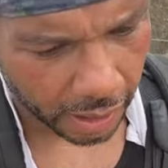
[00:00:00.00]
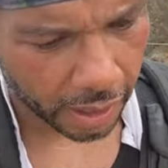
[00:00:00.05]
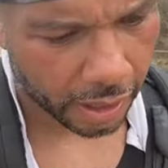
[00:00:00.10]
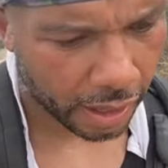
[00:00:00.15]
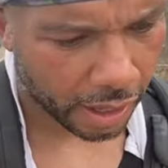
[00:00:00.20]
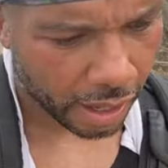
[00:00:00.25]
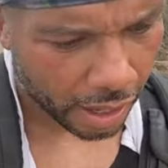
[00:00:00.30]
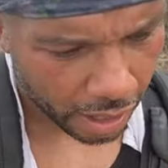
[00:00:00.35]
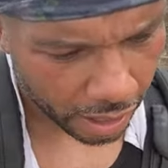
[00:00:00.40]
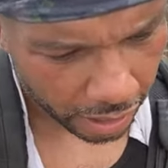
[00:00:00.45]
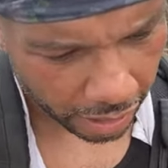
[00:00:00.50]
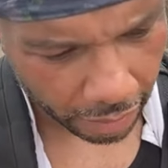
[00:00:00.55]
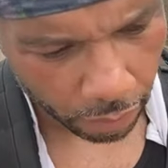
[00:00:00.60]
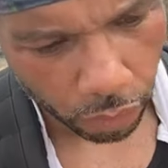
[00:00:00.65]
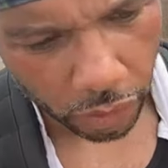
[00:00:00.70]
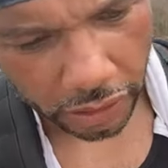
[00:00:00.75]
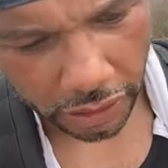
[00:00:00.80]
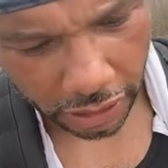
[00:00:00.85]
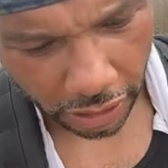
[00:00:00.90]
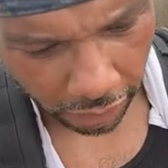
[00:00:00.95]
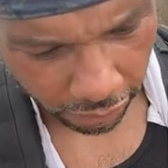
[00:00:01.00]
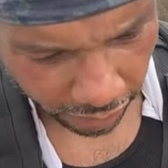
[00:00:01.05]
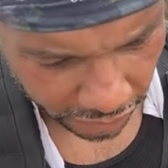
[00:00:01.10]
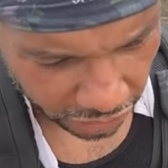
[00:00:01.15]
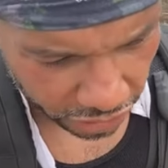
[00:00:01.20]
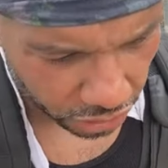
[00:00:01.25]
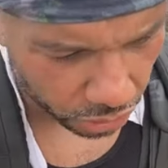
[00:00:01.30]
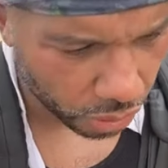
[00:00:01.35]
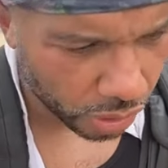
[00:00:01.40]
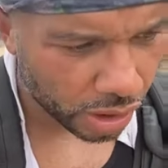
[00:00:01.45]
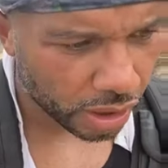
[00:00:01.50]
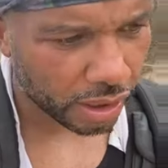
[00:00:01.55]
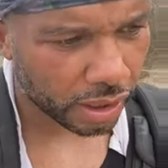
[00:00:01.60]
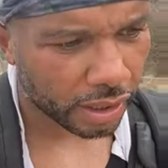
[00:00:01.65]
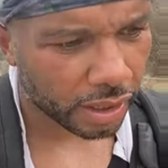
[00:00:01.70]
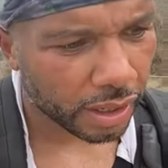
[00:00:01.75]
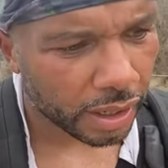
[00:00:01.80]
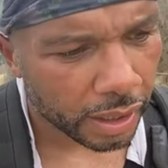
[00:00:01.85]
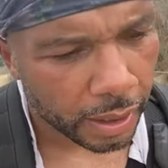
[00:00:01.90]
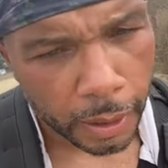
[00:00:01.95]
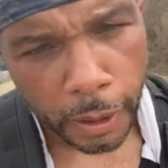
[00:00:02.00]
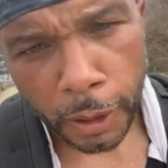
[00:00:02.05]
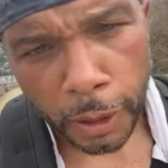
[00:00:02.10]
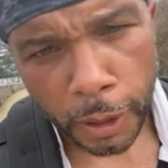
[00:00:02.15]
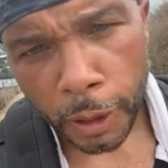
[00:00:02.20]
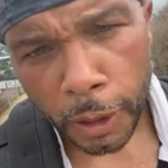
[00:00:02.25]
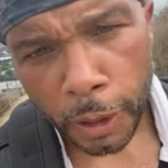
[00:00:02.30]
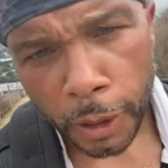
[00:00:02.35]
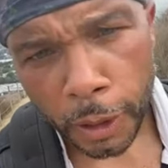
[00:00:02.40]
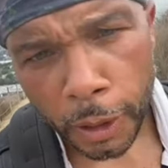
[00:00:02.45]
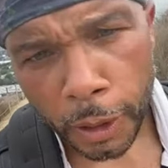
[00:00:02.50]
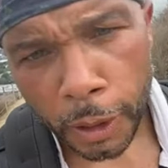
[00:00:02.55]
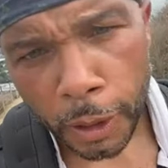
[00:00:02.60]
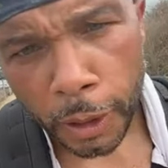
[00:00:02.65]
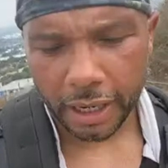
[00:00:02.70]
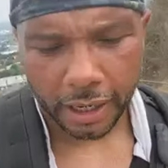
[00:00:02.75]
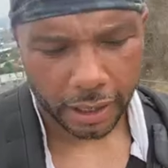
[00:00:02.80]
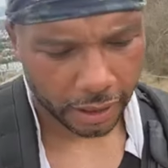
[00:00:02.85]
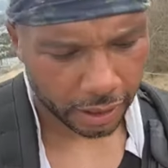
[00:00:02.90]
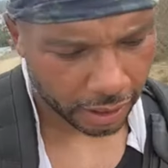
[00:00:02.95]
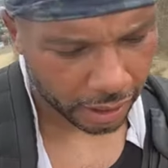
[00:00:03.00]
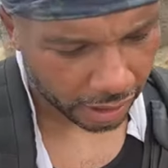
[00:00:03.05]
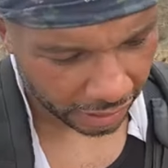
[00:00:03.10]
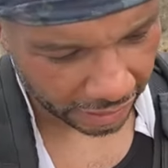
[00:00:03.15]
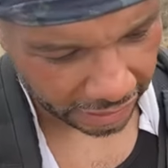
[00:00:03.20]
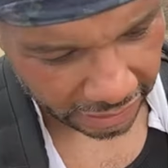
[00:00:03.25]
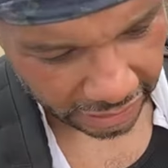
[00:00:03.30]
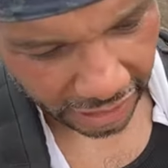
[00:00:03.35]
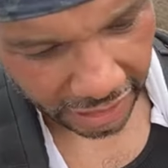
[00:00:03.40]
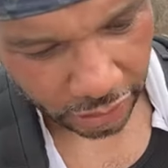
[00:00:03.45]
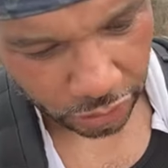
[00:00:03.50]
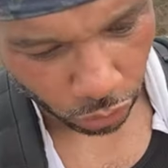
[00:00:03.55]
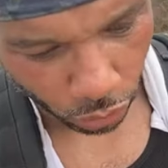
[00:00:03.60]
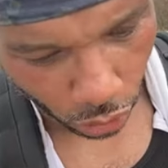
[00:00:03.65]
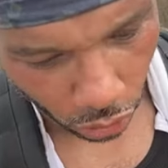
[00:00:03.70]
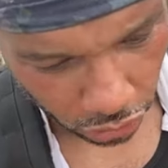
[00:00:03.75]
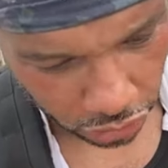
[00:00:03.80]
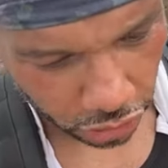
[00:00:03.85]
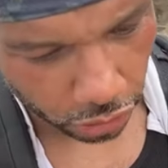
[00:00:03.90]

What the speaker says: He wants to convince you that she's wrong too.